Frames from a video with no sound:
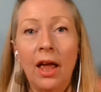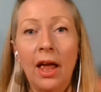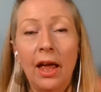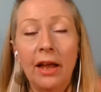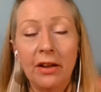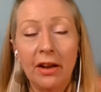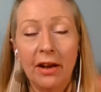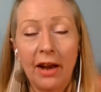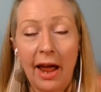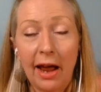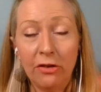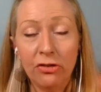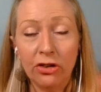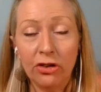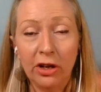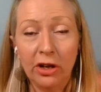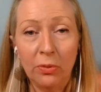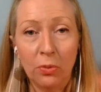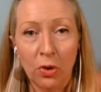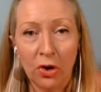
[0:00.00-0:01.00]
and it
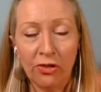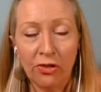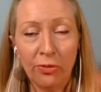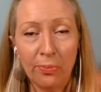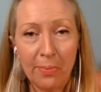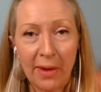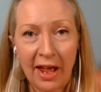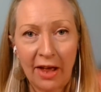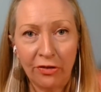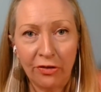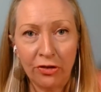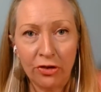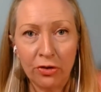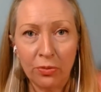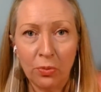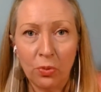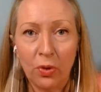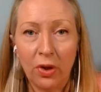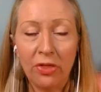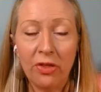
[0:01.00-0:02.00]
actually works best
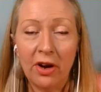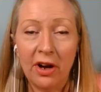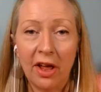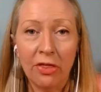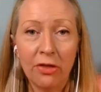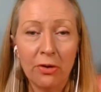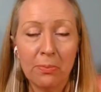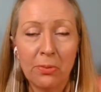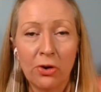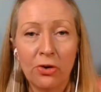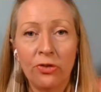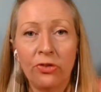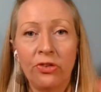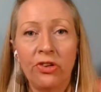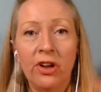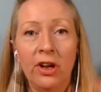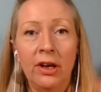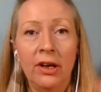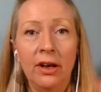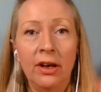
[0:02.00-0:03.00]
with another
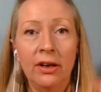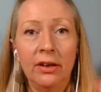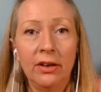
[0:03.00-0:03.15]
person